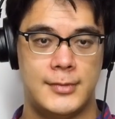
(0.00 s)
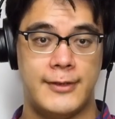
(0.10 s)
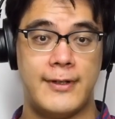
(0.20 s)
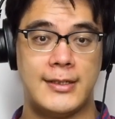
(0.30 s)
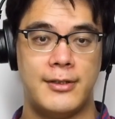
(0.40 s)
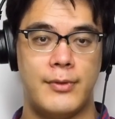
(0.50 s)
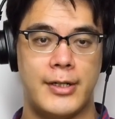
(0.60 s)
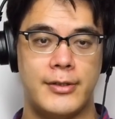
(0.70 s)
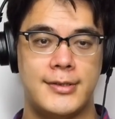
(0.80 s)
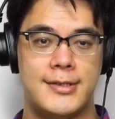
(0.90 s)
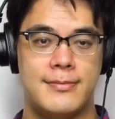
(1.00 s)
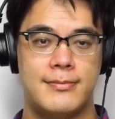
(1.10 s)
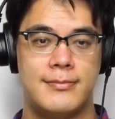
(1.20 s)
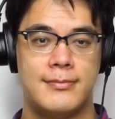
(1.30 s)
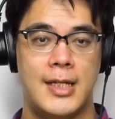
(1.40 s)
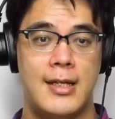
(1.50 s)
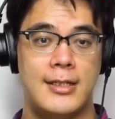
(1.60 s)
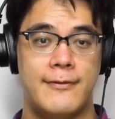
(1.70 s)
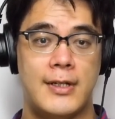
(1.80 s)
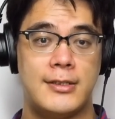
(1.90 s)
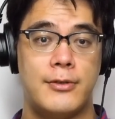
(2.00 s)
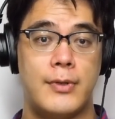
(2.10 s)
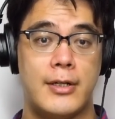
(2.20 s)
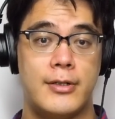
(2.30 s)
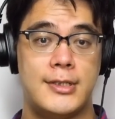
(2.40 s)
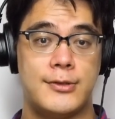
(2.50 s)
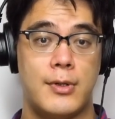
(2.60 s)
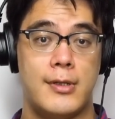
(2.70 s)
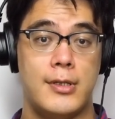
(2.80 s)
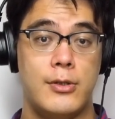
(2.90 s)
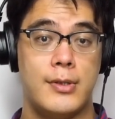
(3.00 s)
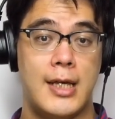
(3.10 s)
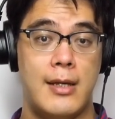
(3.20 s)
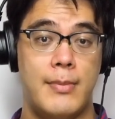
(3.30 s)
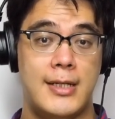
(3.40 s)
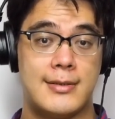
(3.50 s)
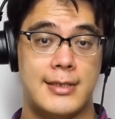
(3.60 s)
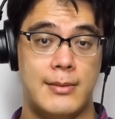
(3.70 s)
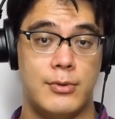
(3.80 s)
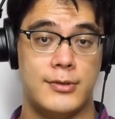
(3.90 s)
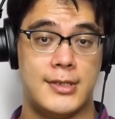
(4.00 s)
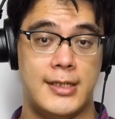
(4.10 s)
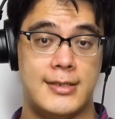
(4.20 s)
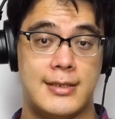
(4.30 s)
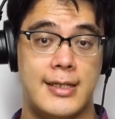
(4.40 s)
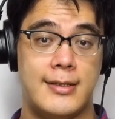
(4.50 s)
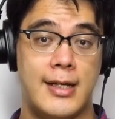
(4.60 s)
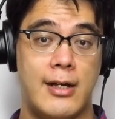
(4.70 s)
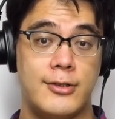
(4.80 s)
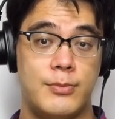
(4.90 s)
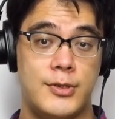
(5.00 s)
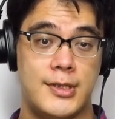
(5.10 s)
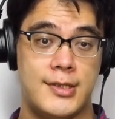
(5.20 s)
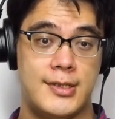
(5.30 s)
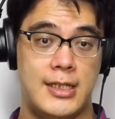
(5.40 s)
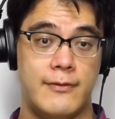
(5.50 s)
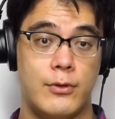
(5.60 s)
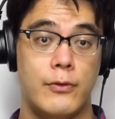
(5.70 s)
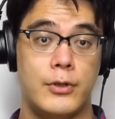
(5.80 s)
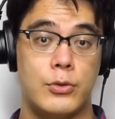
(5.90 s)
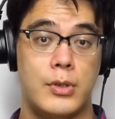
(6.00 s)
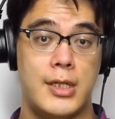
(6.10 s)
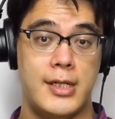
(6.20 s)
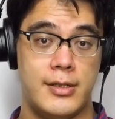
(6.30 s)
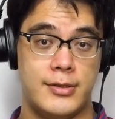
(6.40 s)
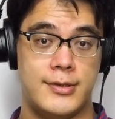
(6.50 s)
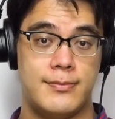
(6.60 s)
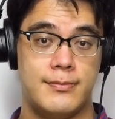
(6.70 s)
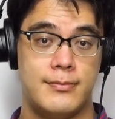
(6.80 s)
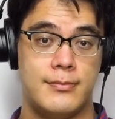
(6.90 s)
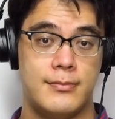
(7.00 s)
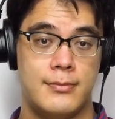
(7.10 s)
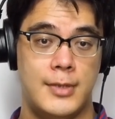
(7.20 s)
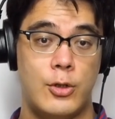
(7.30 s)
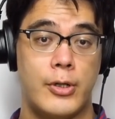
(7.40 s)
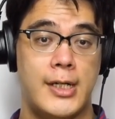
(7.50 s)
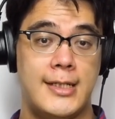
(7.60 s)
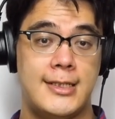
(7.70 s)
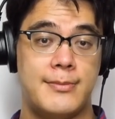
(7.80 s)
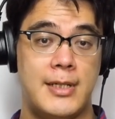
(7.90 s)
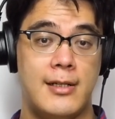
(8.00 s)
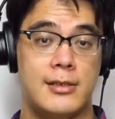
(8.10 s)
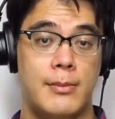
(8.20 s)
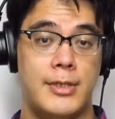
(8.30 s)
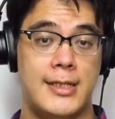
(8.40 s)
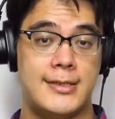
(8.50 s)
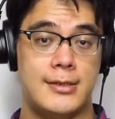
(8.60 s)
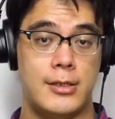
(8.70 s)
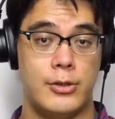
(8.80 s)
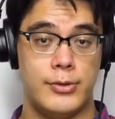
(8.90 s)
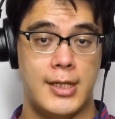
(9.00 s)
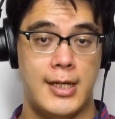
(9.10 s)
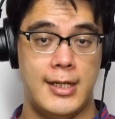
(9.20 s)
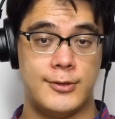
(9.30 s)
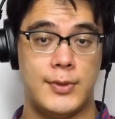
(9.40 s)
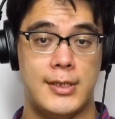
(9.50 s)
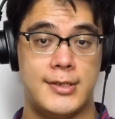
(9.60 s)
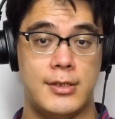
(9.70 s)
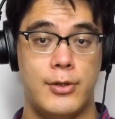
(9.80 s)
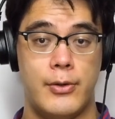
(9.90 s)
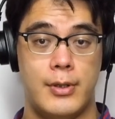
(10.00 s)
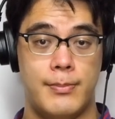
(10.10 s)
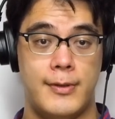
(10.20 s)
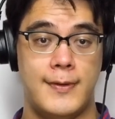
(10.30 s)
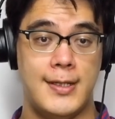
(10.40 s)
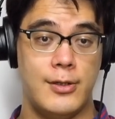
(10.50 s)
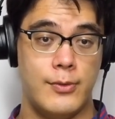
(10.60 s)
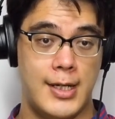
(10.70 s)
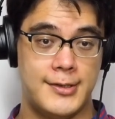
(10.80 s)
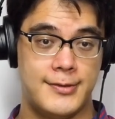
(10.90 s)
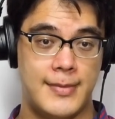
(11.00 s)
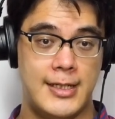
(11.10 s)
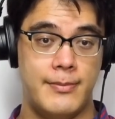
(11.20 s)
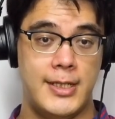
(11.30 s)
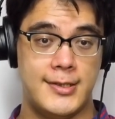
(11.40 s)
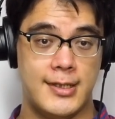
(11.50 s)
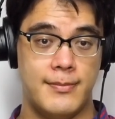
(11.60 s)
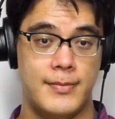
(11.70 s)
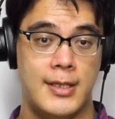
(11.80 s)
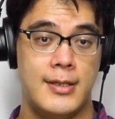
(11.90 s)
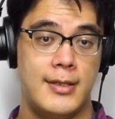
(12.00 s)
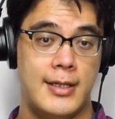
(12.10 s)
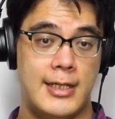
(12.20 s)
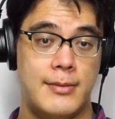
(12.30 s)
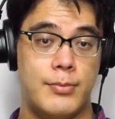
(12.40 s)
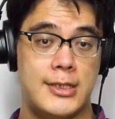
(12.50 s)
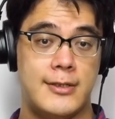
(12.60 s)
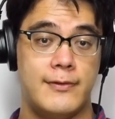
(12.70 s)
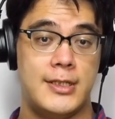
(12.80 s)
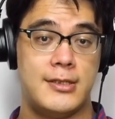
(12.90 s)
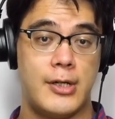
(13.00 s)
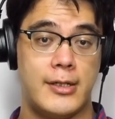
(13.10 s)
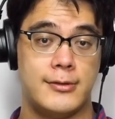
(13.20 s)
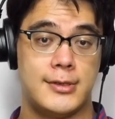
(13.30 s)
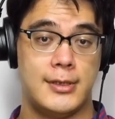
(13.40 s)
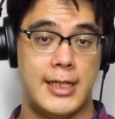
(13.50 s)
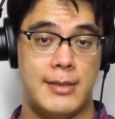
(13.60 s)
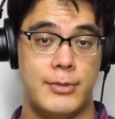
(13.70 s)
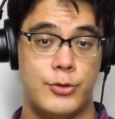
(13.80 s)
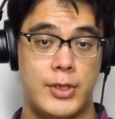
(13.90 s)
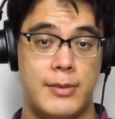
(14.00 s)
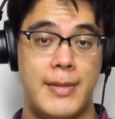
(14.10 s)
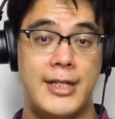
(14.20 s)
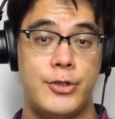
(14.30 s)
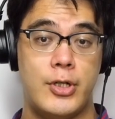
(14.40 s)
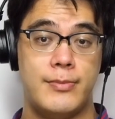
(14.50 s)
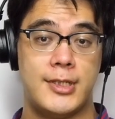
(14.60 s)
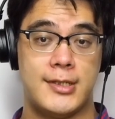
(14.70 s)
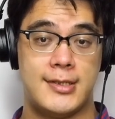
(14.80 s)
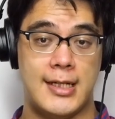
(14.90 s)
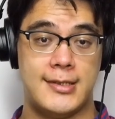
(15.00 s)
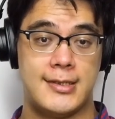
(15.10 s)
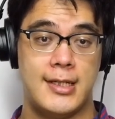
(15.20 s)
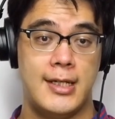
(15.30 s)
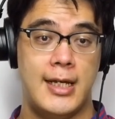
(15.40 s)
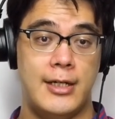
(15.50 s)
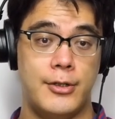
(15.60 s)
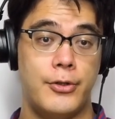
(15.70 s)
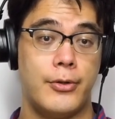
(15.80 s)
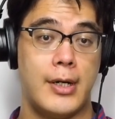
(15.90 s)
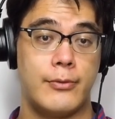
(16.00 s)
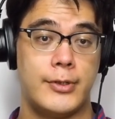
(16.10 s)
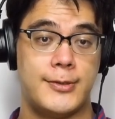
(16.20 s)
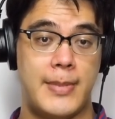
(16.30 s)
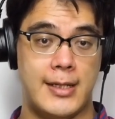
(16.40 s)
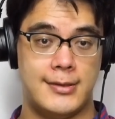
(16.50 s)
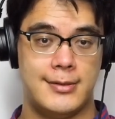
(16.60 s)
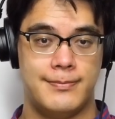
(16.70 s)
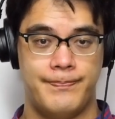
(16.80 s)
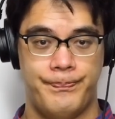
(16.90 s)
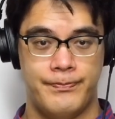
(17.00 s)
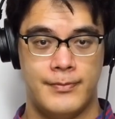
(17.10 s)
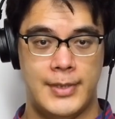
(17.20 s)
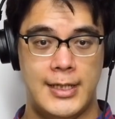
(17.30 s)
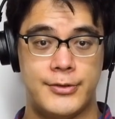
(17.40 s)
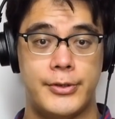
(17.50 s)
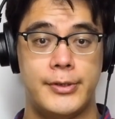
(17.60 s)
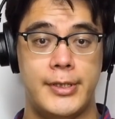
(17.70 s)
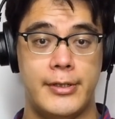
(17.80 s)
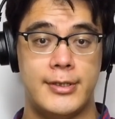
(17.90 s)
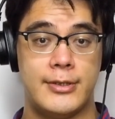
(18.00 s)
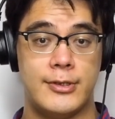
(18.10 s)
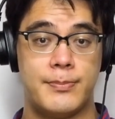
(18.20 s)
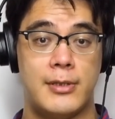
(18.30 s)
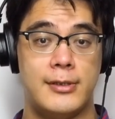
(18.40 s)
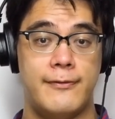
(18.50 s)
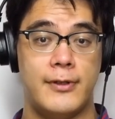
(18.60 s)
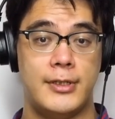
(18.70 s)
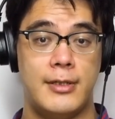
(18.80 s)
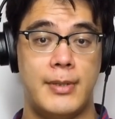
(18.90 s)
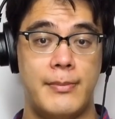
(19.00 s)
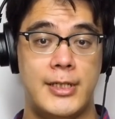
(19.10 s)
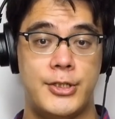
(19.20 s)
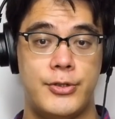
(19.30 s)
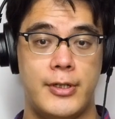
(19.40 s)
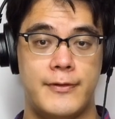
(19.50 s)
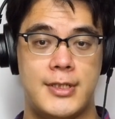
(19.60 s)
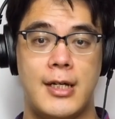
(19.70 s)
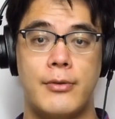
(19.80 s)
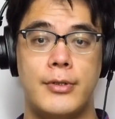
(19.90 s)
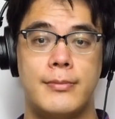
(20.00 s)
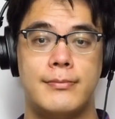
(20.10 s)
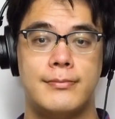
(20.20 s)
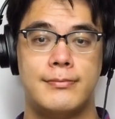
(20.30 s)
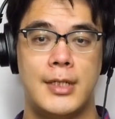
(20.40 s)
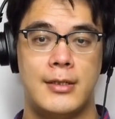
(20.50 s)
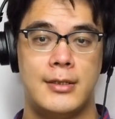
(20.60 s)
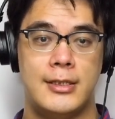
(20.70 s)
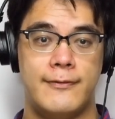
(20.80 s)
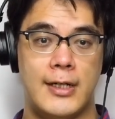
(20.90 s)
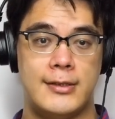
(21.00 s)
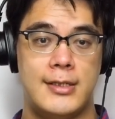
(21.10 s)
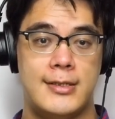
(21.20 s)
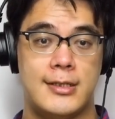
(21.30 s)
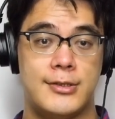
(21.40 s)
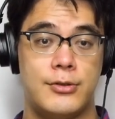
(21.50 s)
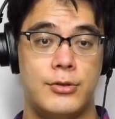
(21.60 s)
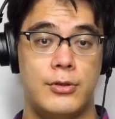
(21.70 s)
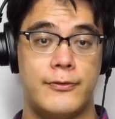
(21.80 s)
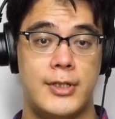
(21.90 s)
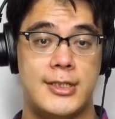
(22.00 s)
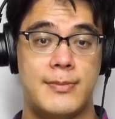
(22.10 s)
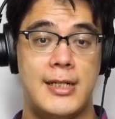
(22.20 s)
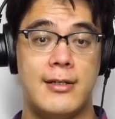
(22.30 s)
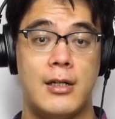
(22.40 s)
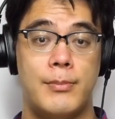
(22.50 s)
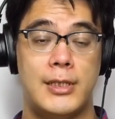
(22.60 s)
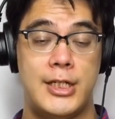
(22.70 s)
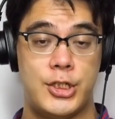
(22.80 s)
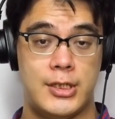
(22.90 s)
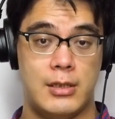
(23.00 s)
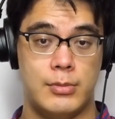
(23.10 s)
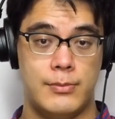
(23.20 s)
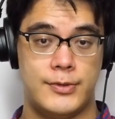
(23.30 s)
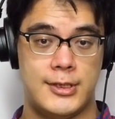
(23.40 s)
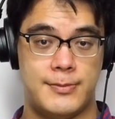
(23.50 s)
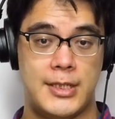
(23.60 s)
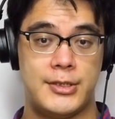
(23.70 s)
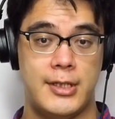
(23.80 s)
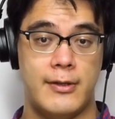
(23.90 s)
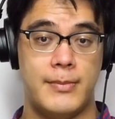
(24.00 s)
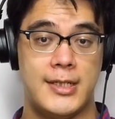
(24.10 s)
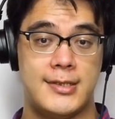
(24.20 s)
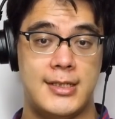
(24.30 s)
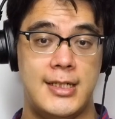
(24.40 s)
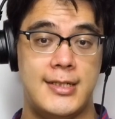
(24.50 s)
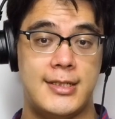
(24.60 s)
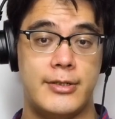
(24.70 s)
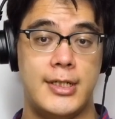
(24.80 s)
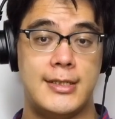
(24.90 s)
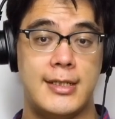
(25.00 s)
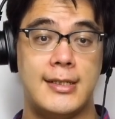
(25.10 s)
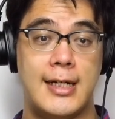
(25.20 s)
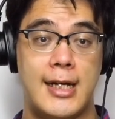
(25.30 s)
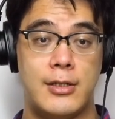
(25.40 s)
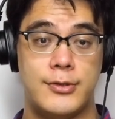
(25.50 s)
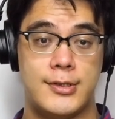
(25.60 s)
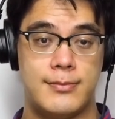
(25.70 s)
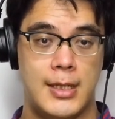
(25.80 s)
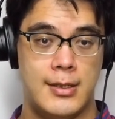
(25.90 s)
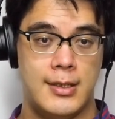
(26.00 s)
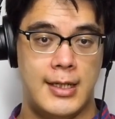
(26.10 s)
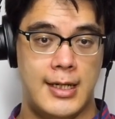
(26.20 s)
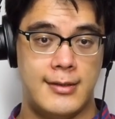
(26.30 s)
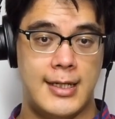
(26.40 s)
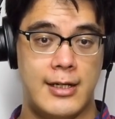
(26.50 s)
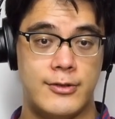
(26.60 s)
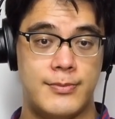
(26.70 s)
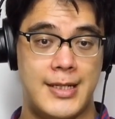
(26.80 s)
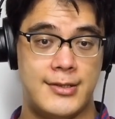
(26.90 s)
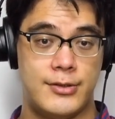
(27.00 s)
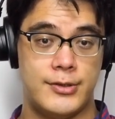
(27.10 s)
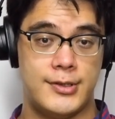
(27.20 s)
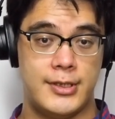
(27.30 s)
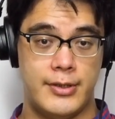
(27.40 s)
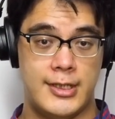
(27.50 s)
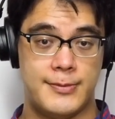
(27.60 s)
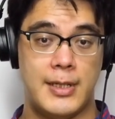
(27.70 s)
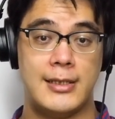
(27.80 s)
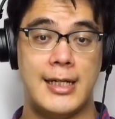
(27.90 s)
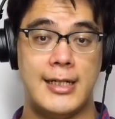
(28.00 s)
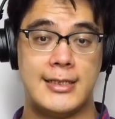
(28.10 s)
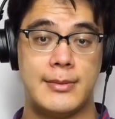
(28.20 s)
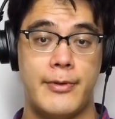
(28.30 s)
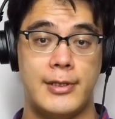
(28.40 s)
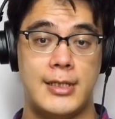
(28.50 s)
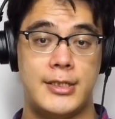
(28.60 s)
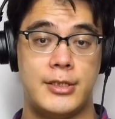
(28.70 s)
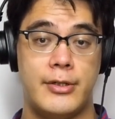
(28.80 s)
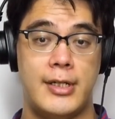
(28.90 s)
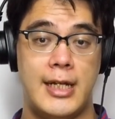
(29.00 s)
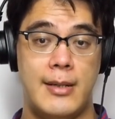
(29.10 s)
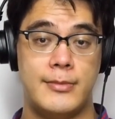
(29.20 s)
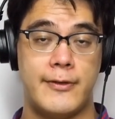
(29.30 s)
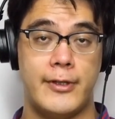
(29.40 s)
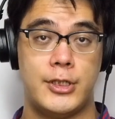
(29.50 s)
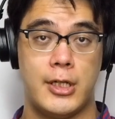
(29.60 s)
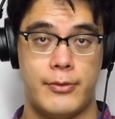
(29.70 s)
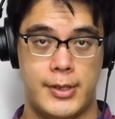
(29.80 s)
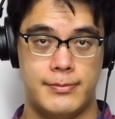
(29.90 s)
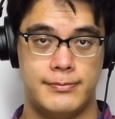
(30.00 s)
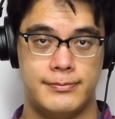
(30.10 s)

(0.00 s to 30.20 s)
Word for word: Defected Records Defected Records is one of the UK based labels that has led the house music scene for over 20 years. It organizes many club nights in the UK as well as in Europe, the US, and Ibiza, and impressively straddles a line between mainstream success and underground respect in its early years, it was partly funded by Ministry of Sound. Defected is also known for its many compilation albums, especially the mix CD series In the House and the House Masters series, spotlighting some of the legendary names of the genre.